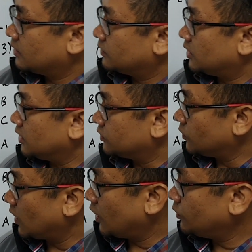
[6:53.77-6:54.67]
Okay, so
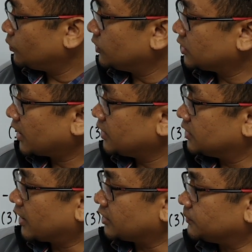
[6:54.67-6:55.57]
how do we write the
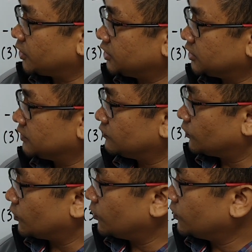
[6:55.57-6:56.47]
expression
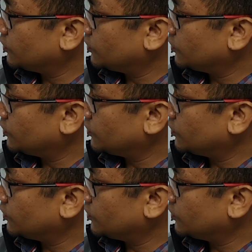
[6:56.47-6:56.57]
for